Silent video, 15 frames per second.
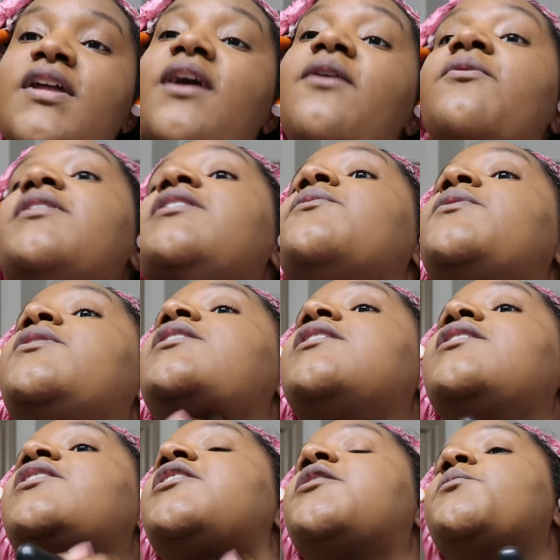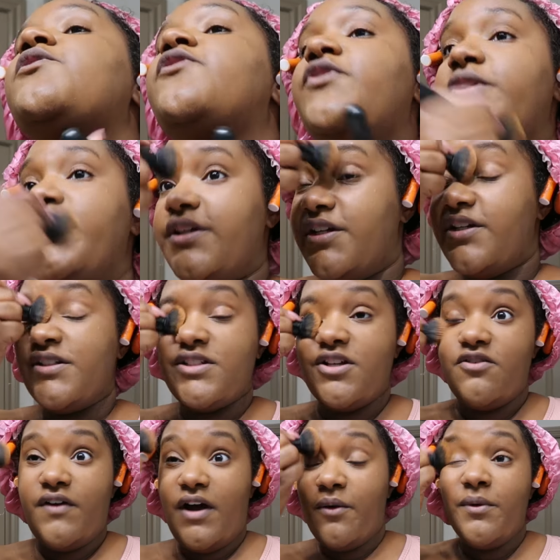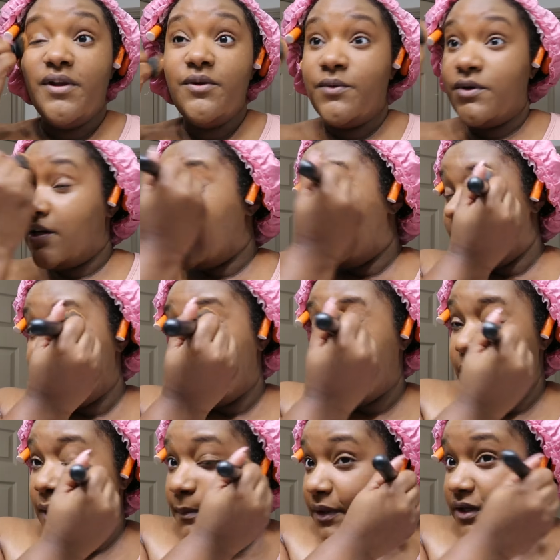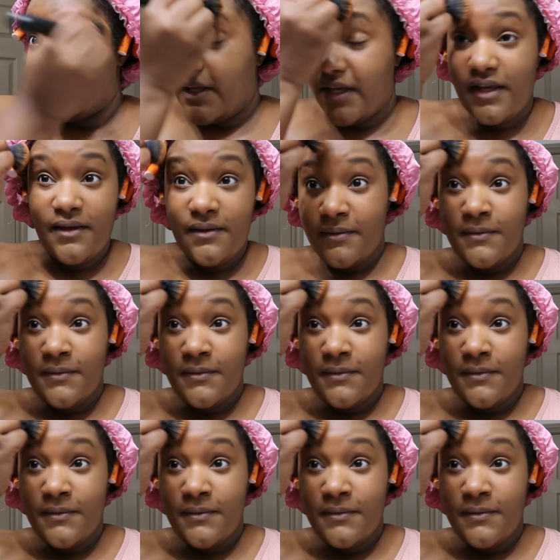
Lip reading: I really want to learn before the year is over. I really want to learn before my birthday,